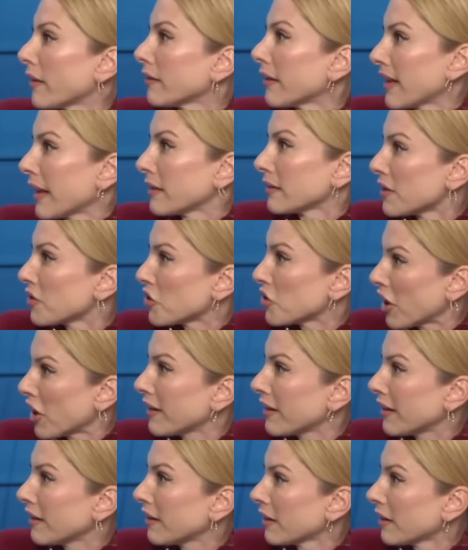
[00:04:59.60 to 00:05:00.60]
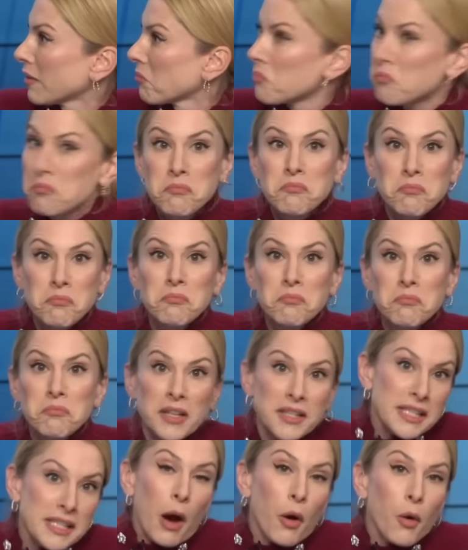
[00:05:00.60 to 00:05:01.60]
like Liz Cheney.
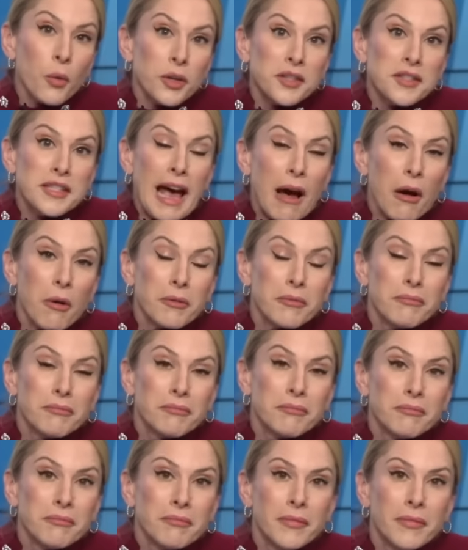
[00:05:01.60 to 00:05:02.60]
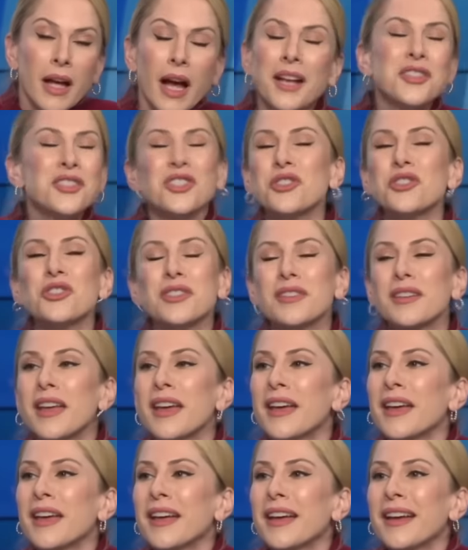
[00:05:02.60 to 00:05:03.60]
Let's see how it works out. It's just,
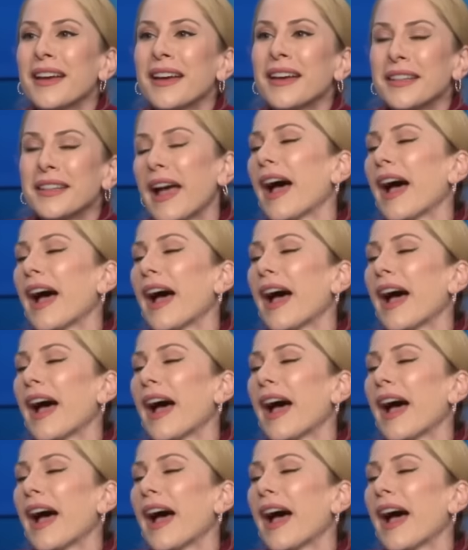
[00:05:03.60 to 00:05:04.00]
yeah,